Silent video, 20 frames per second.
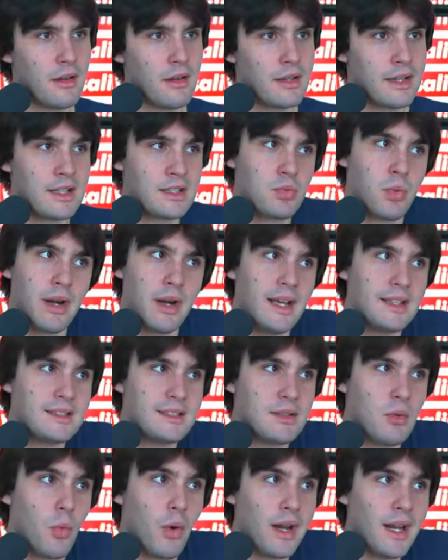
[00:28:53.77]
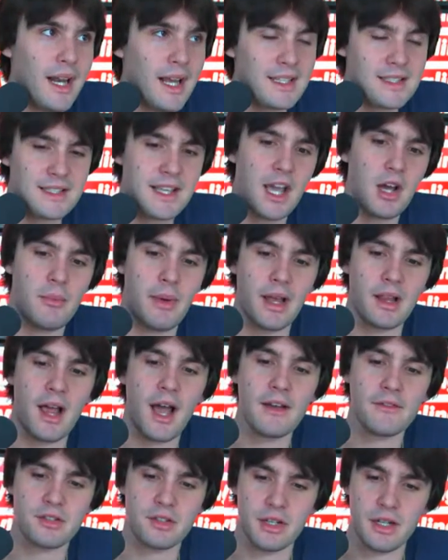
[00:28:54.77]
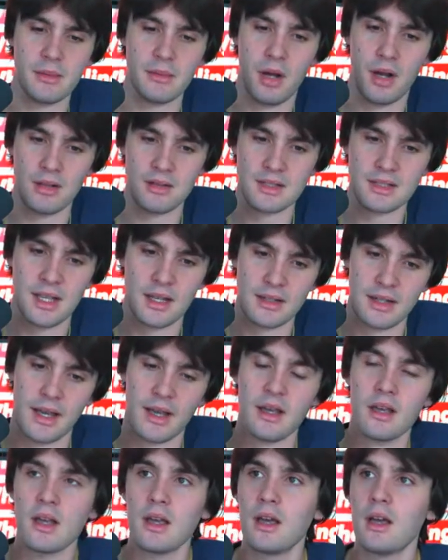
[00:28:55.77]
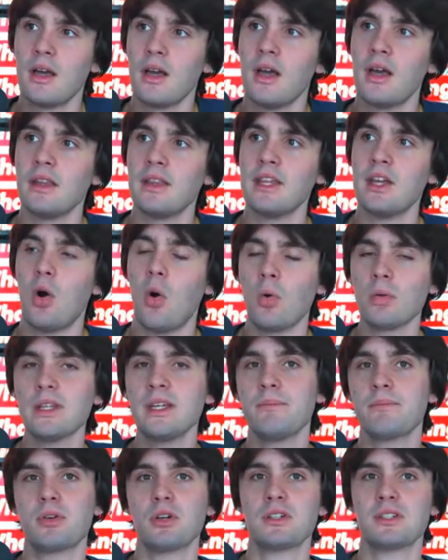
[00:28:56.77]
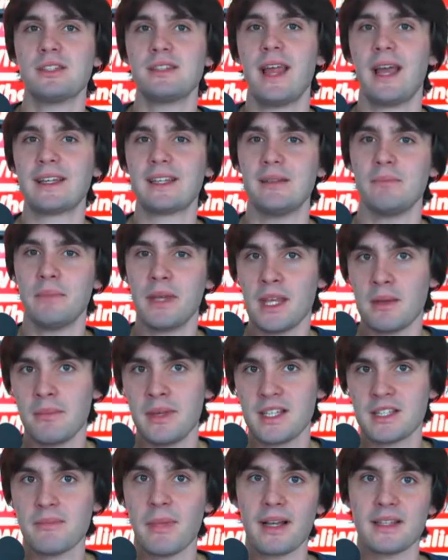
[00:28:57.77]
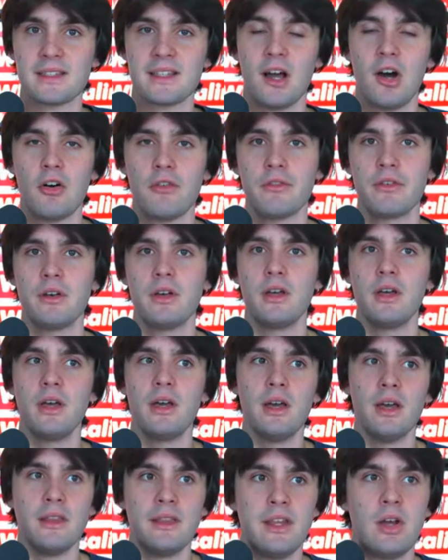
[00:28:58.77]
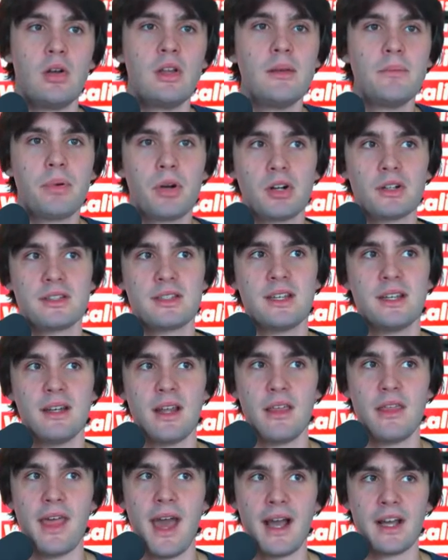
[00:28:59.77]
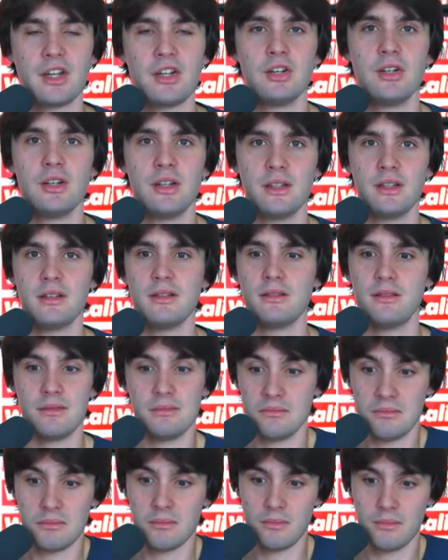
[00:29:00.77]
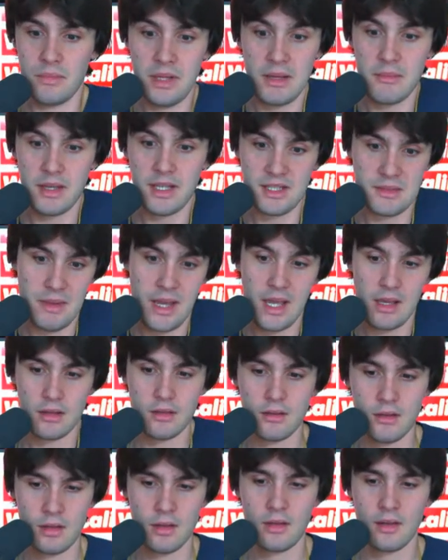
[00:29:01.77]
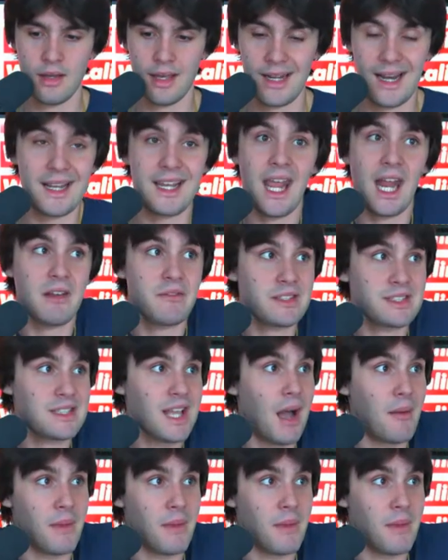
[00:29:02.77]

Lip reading: Because what did I say on my live stream on Sunday? The only person that can beat me is myself. The only person that could beat me is me. And I can't even stop